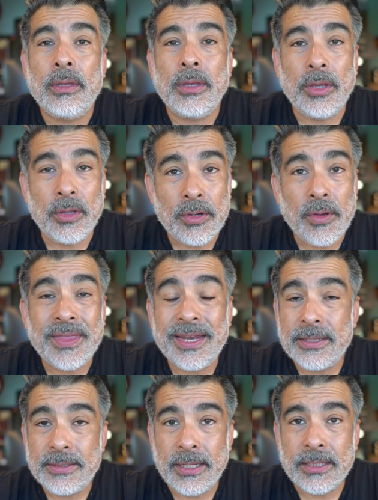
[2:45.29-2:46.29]
you know that
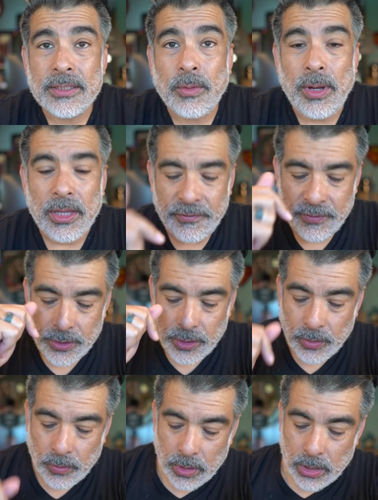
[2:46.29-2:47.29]
it takes a while. If you're
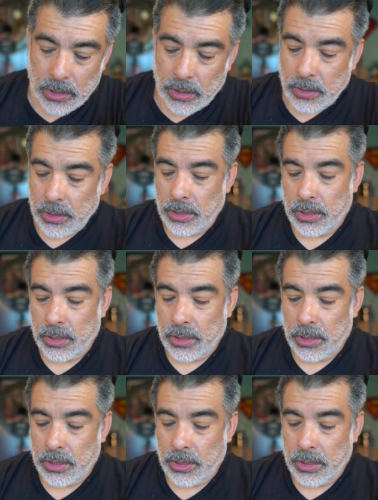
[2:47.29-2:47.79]
newer,